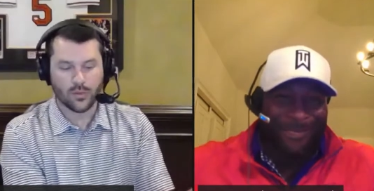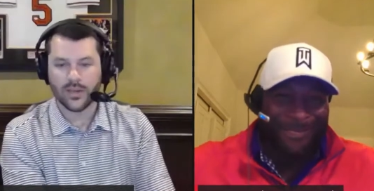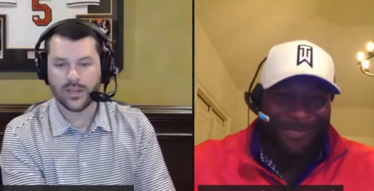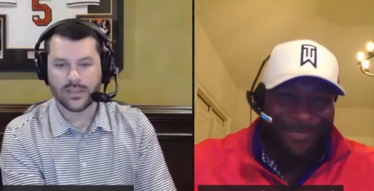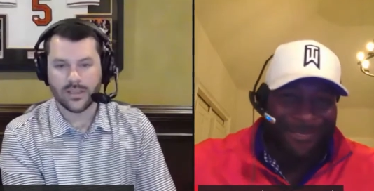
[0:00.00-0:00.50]

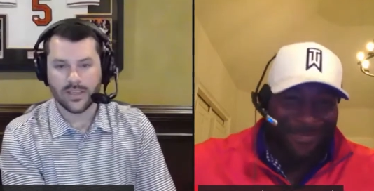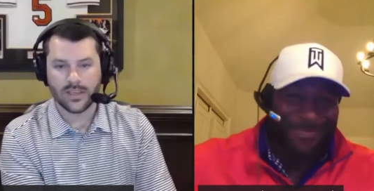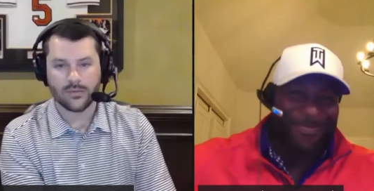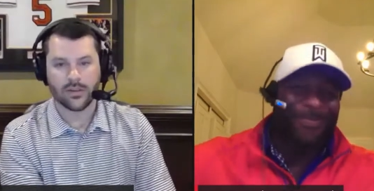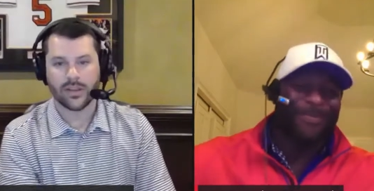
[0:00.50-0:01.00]
Speaker 1: 20 to
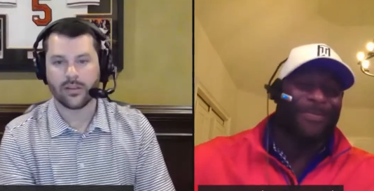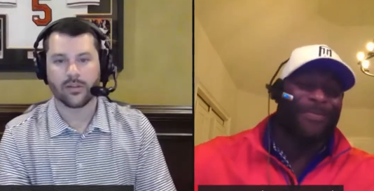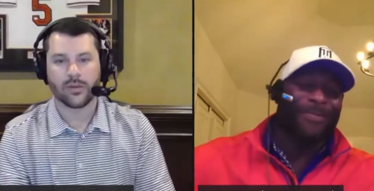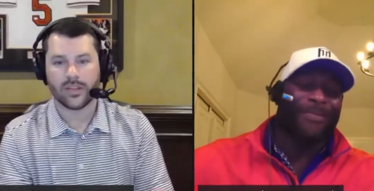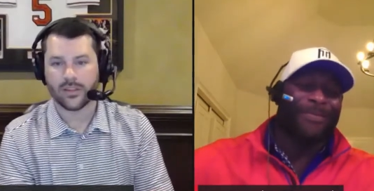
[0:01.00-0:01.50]
10, where they
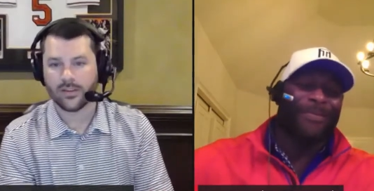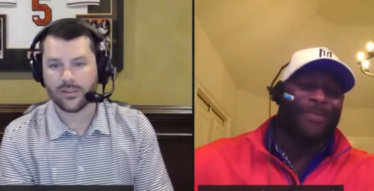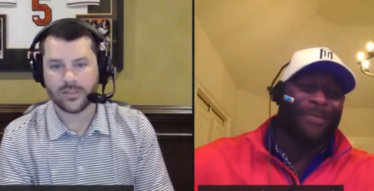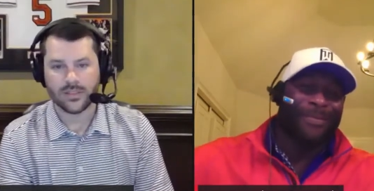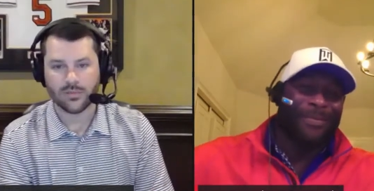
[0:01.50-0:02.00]
only ran
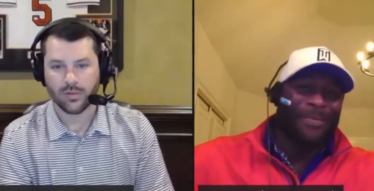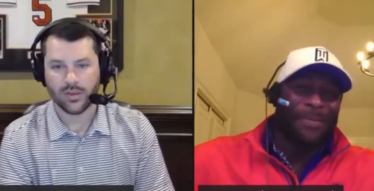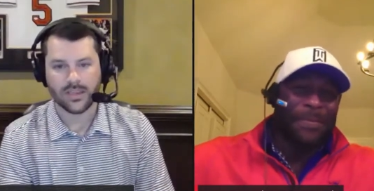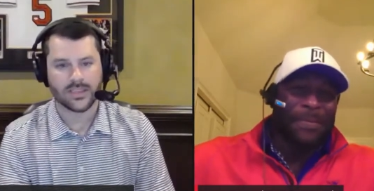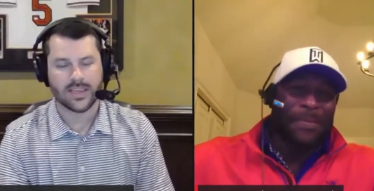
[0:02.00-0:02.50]
36
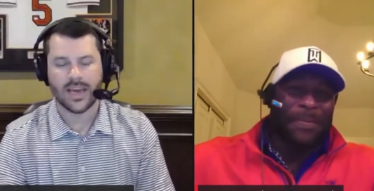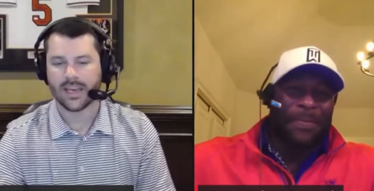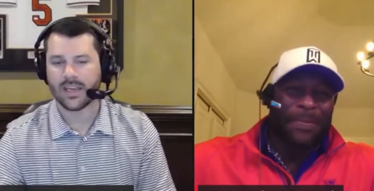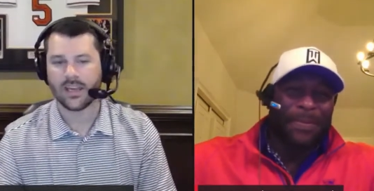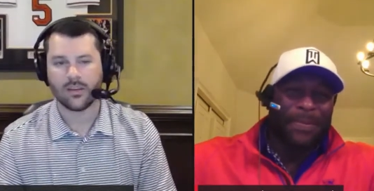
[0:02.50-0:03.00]
plays and got
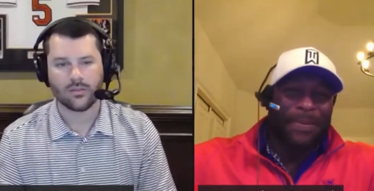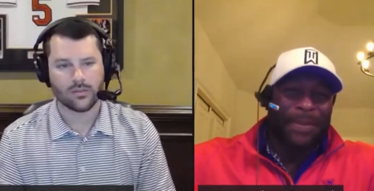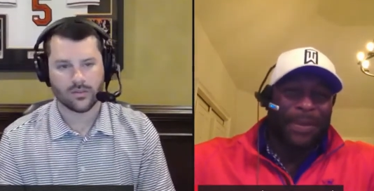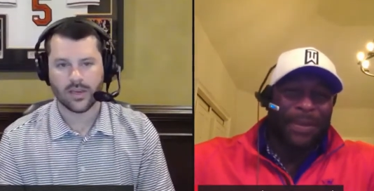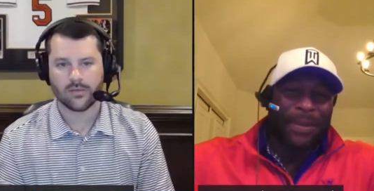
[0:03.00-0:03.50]
killed
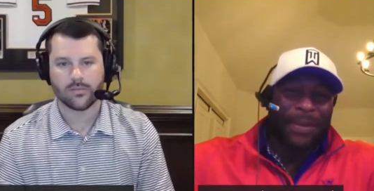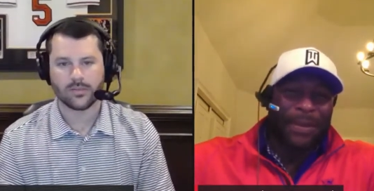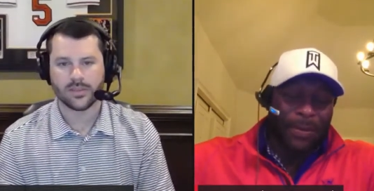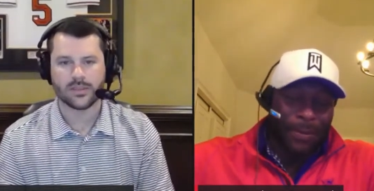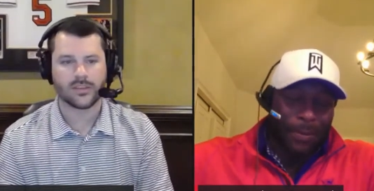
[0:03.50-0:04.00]
on time of
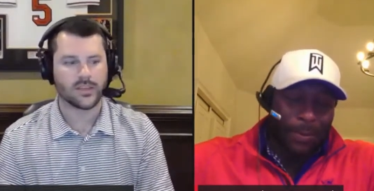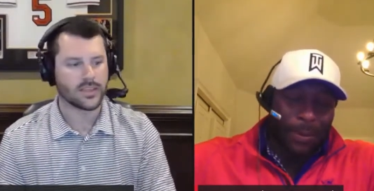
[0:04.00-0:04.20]
possession.